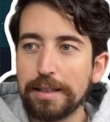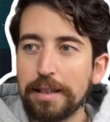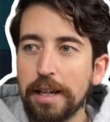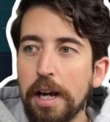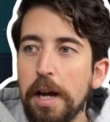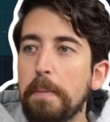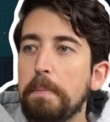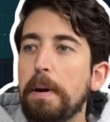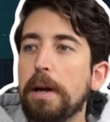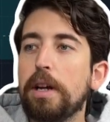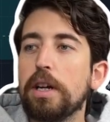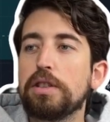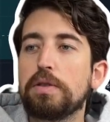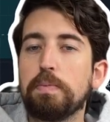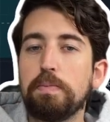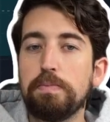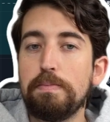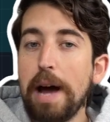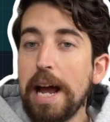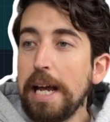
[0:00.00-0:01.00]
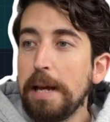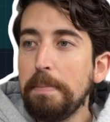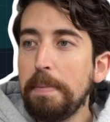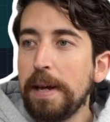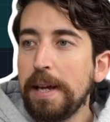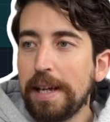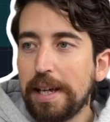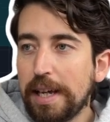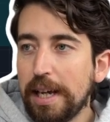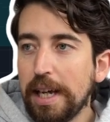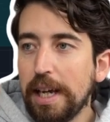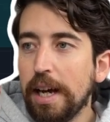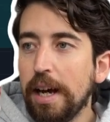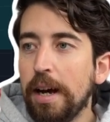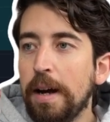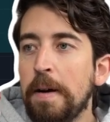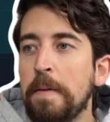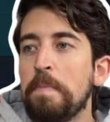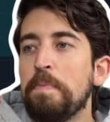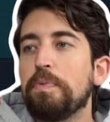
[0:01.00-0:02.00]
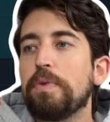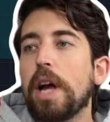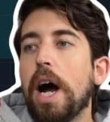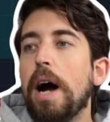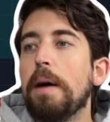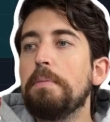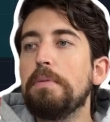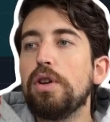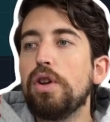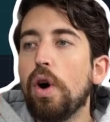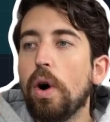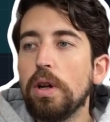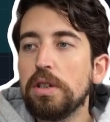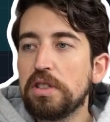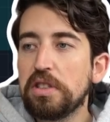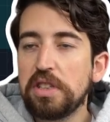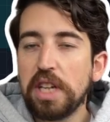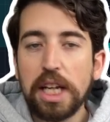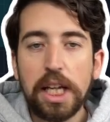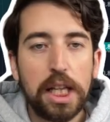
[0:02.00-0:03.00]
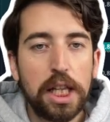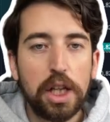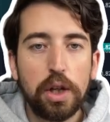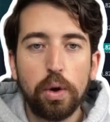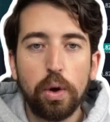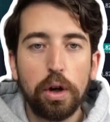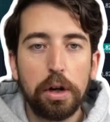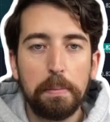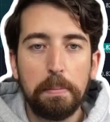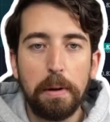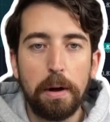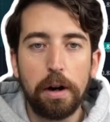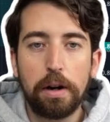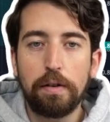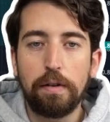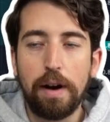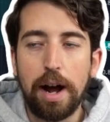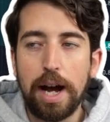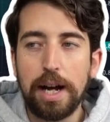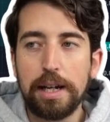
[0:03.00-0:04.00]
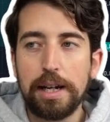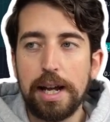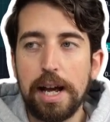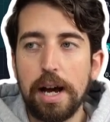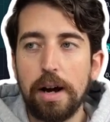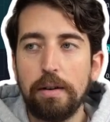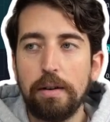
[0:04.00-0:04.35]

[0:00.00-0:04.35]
because maybe here I'm not seeing the order block right now.